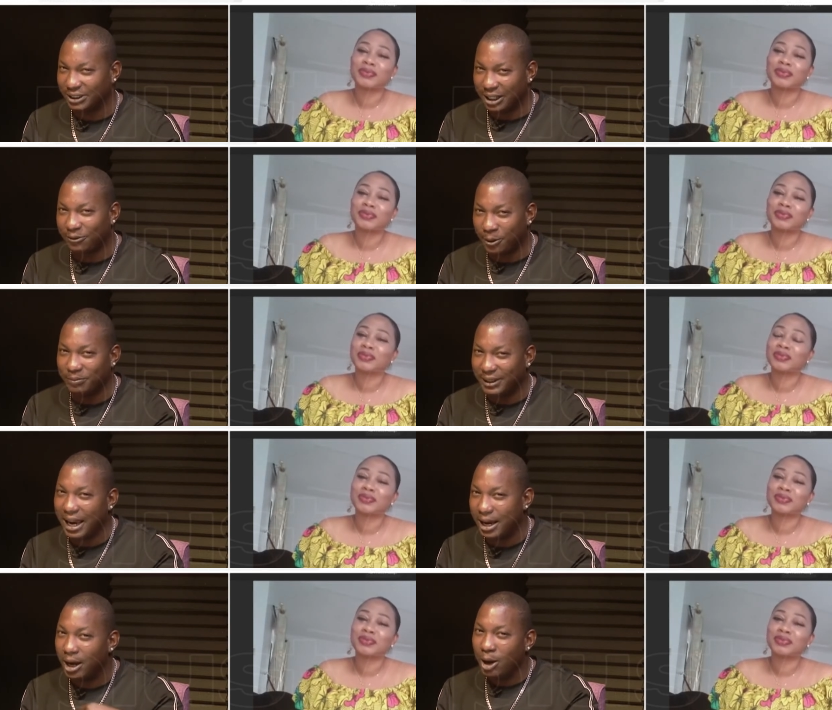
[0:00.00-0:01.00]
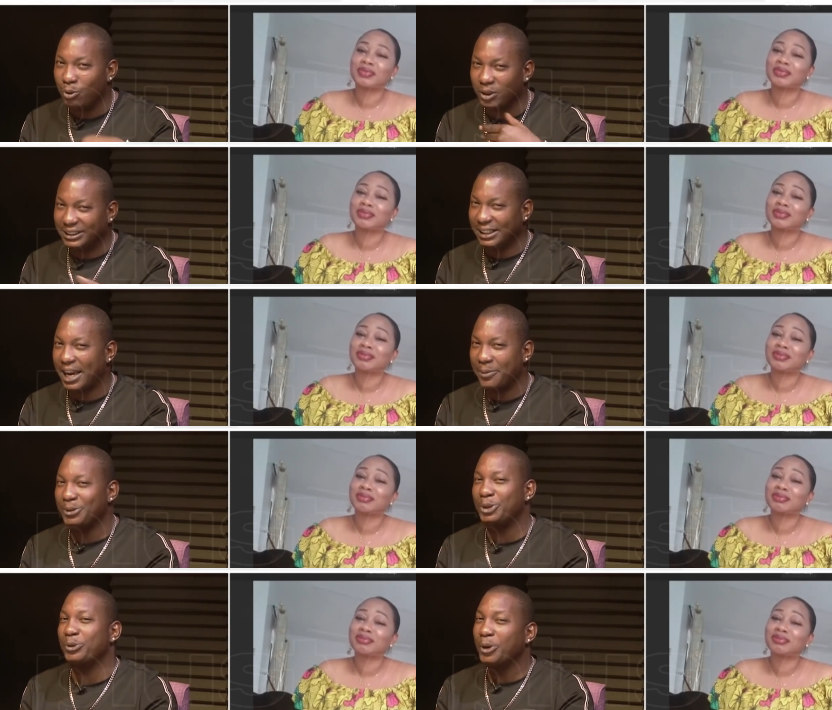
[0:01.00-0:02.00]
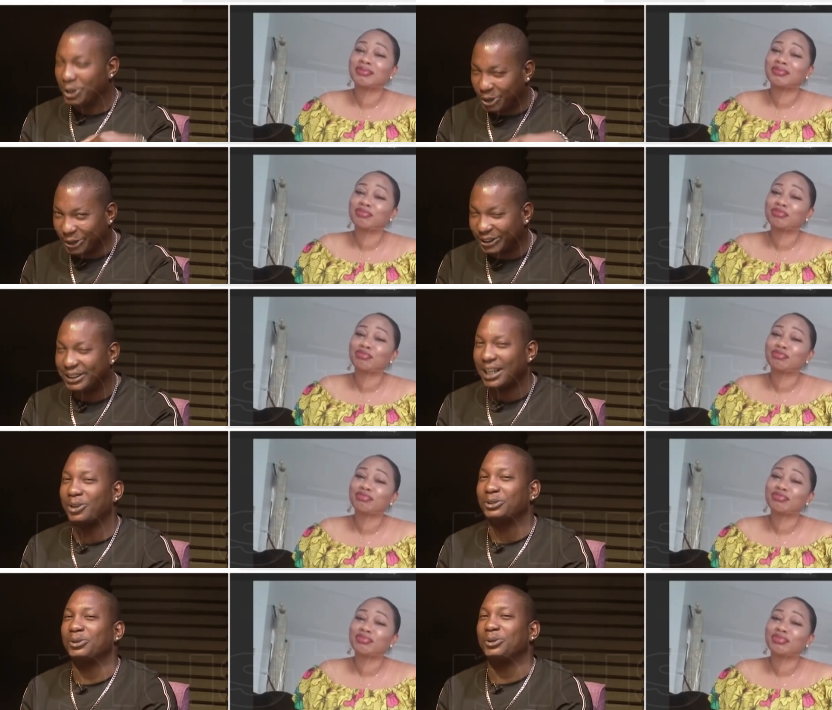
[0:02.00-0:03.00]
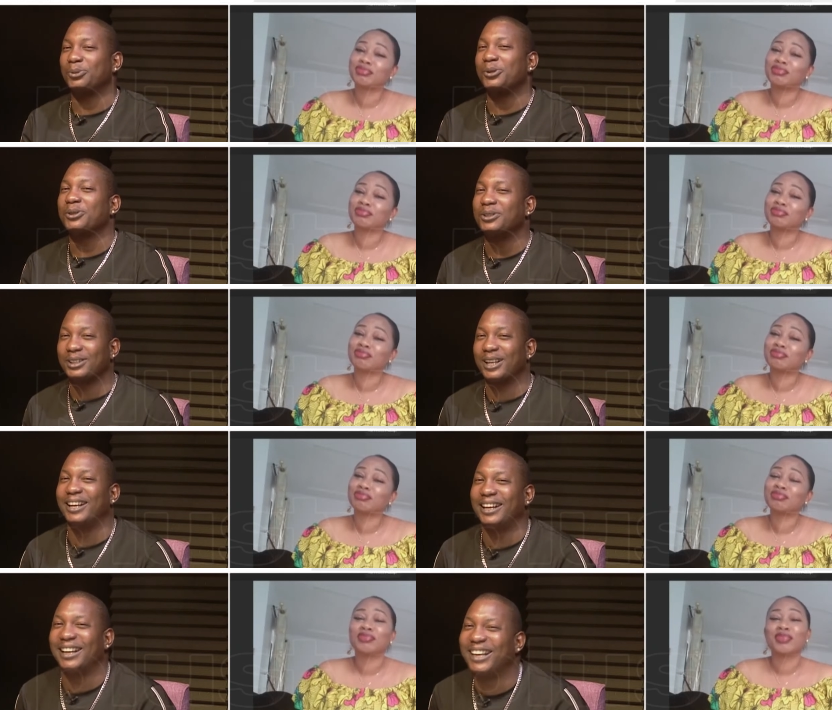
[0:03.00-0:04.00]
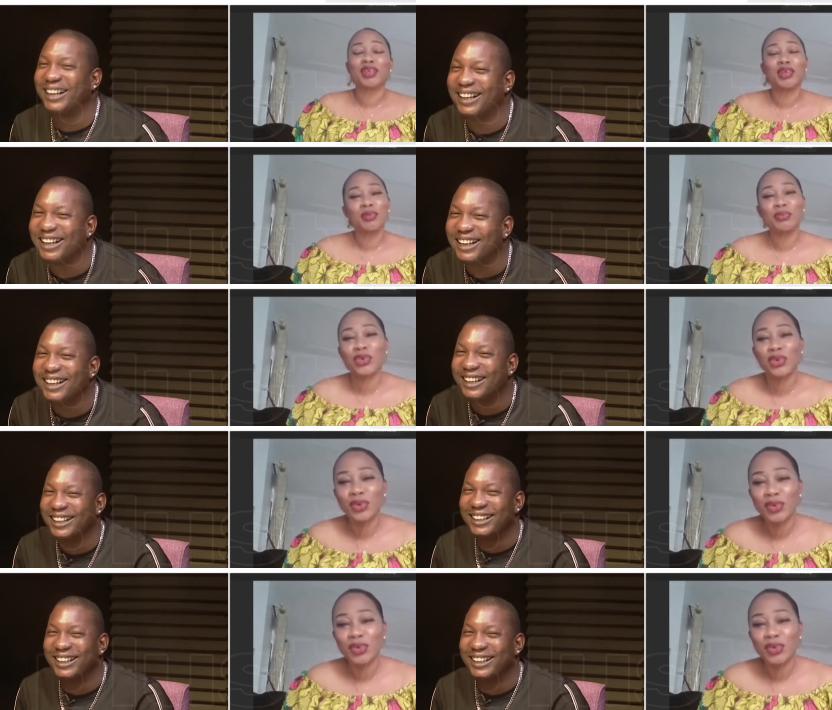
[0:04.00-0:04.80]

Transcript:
Speaker 1: Then from there, we'll D M you. Just tell us those ones. Bro.